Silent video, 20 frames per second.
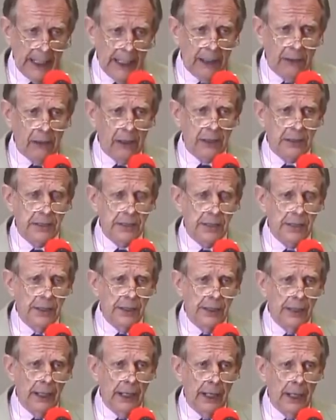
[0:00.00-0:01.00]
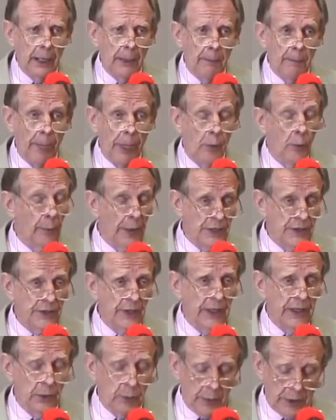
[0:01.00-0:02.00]
Erikson, um, whom I
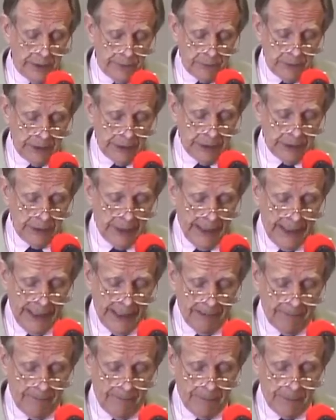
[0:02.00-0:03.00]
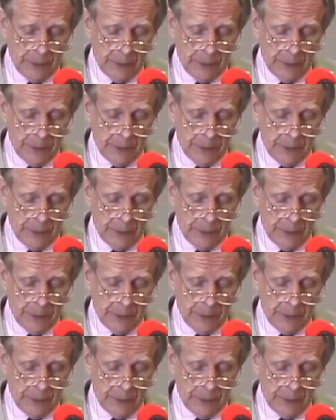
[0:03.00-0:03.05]
studied with for a year and a half,